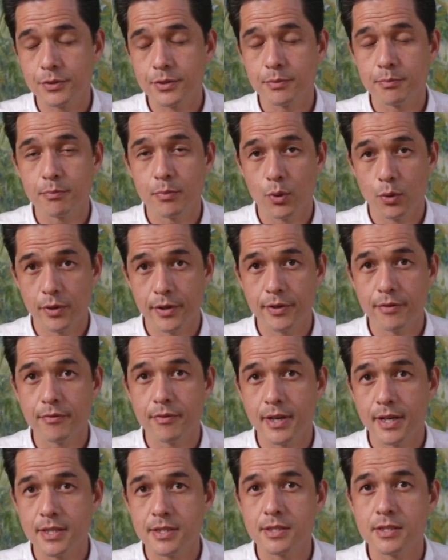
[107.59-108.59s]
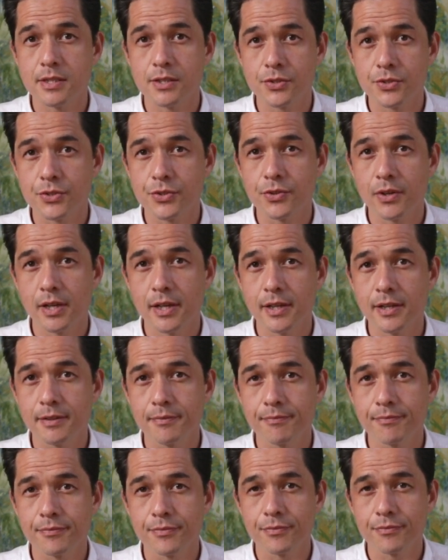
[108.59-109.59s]
I was born and raised in
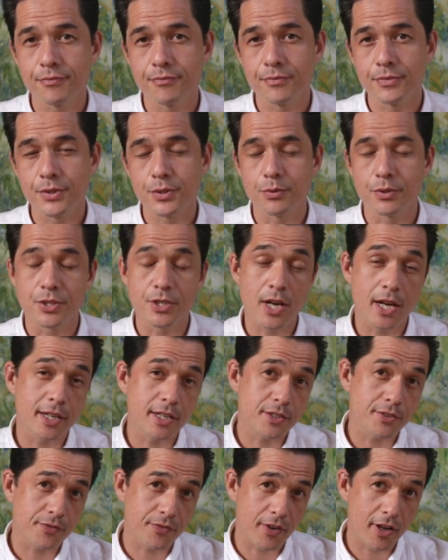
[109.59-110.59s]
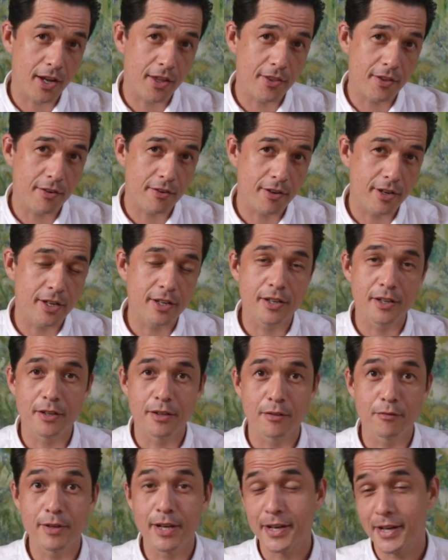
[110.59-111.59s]
Australia to a Chinese father and
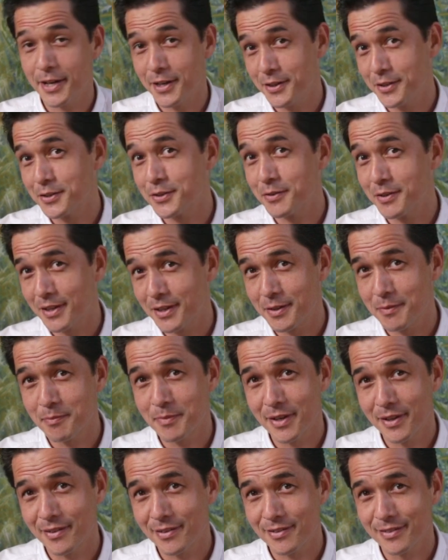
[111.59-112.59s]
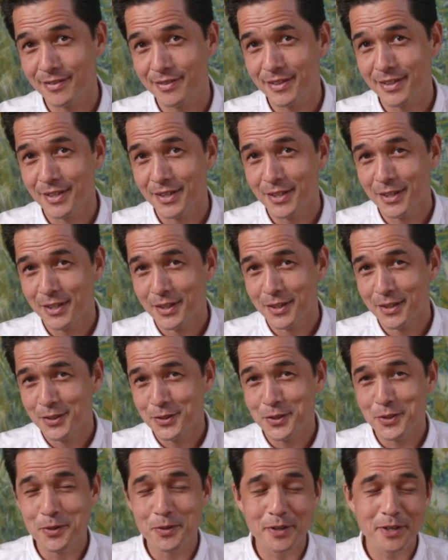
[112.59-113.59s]
a redheaded Australian mother.
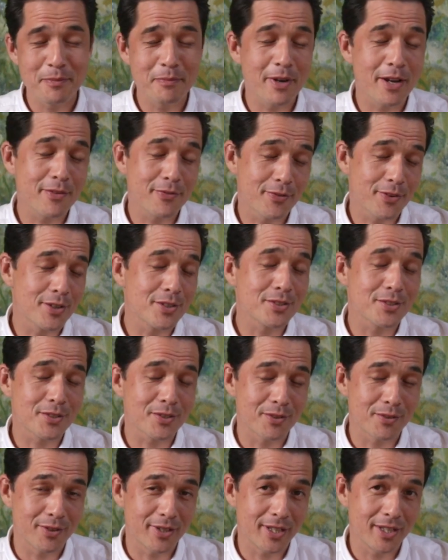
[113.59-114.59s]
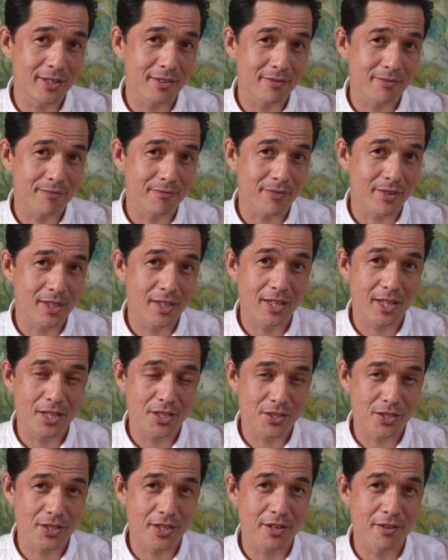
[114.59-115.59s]
During my first degree in
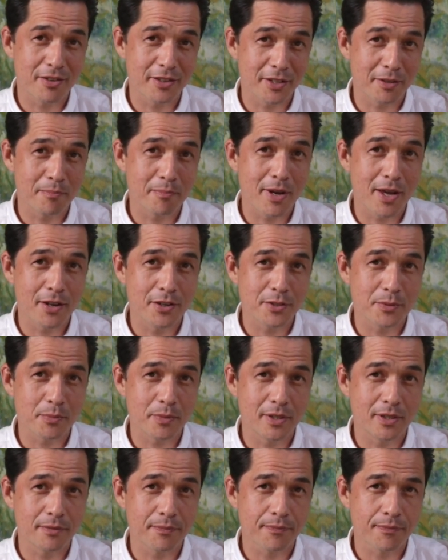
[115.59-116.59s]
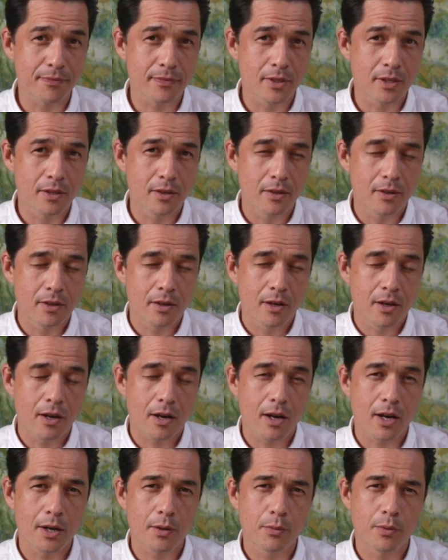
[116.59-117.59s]
engineering and management,
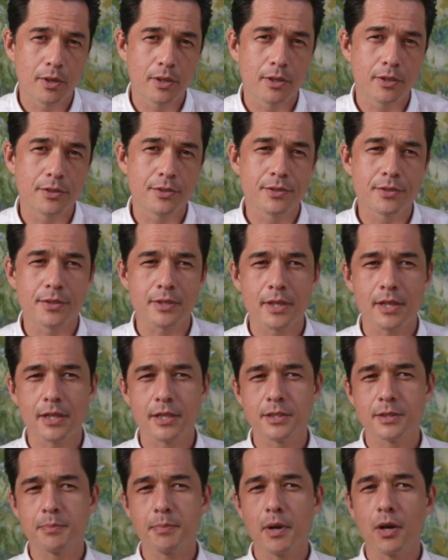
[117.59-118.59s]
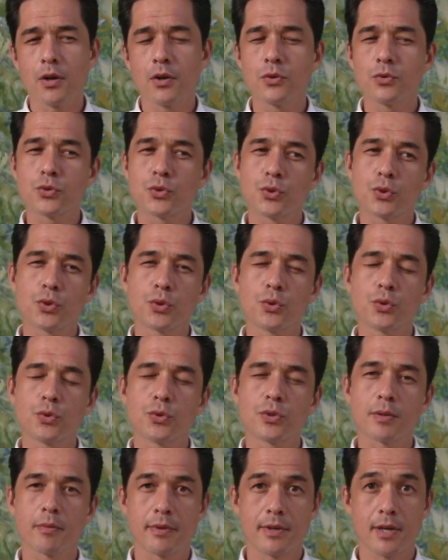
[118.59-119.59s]
I was exposed
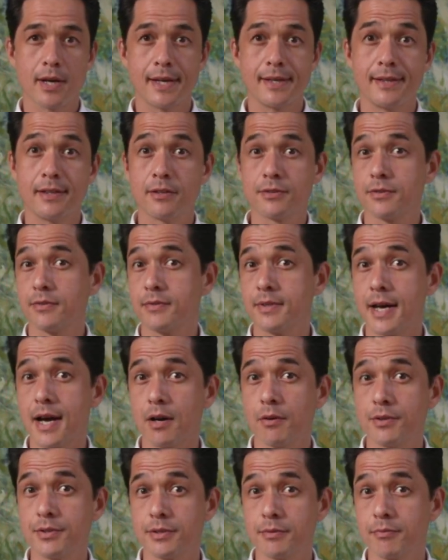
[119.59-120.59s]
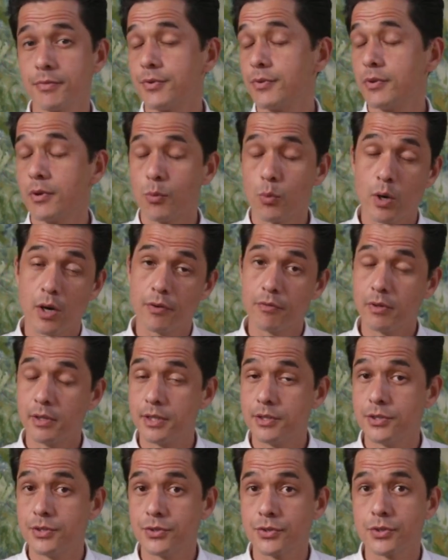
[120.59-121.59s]
to some of the ideas of Taoism through a world
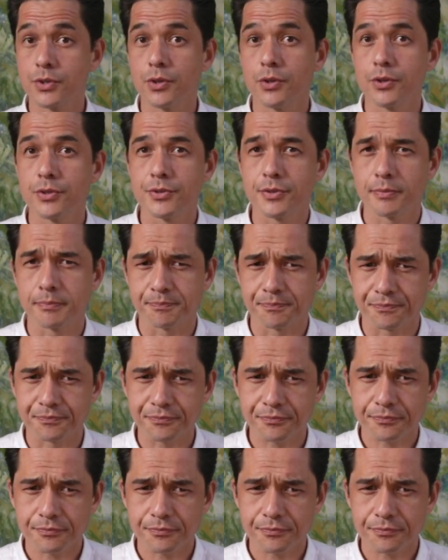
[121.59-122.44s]
religions course.